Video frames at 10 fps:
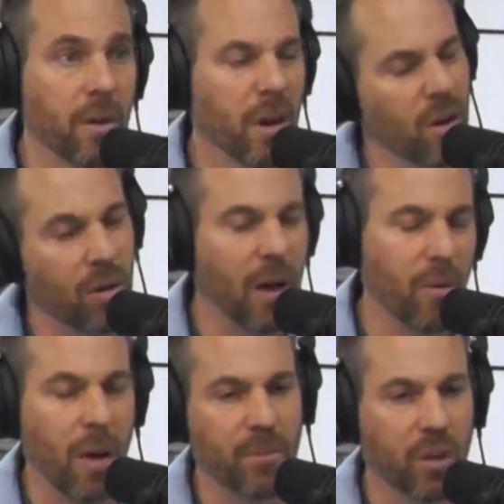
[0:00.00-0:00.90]

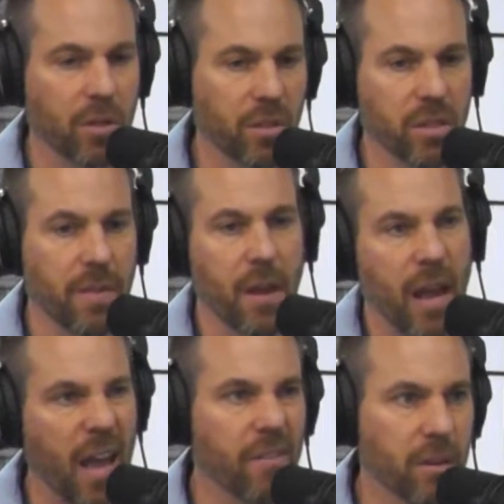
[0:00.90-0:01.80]
I'm sorry, I shouldn't say that.
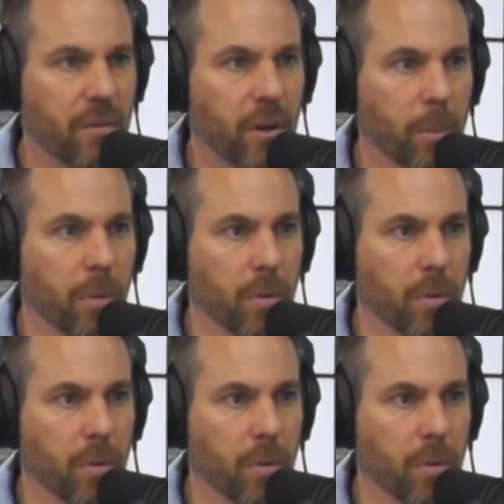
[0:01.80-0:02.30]
I have a developer